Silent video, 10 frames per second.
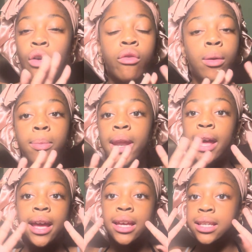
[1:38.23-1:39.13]
over the
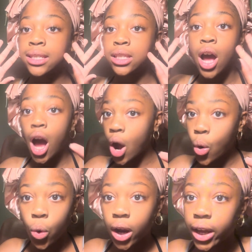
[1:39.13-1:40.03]
place,
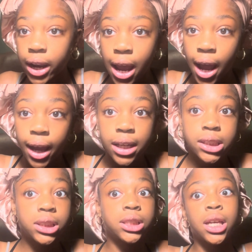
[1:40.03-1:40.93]

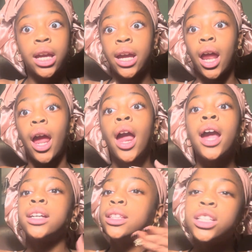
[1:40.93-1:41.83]
unorganized. And
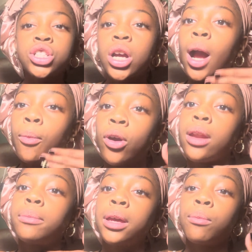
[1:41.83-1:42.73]
this year, I'm going
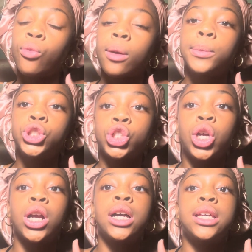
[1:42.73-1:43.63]
to be more
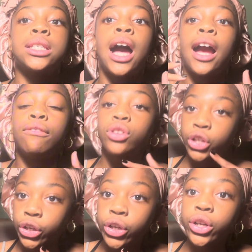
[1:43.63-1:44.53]
mature because I've
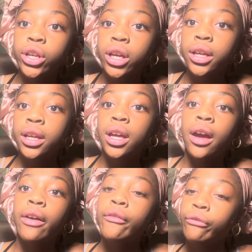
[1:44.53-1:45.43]
learned
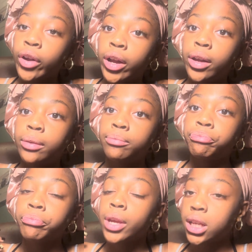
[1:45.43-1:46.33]
from
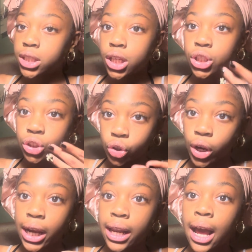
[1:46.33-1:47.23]
6th
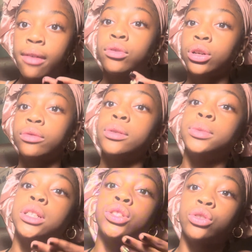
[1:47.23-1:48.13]
grade. I've learned from
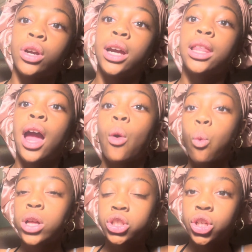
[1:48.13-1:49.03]
6th grade, like,
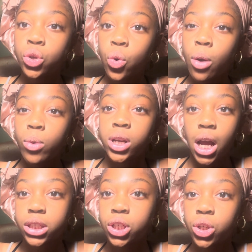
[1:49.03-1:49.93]
what to do and what
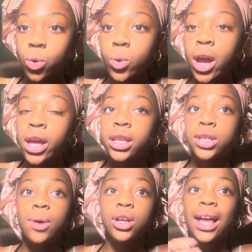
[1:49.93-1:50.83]
not to do.
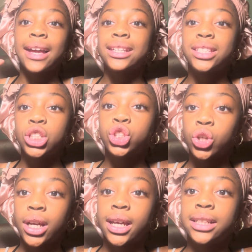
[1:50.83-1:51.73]
That's why, like, in 6th
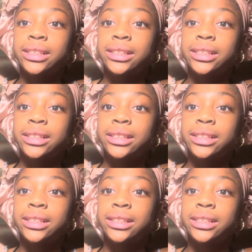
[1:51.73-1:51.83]
grade,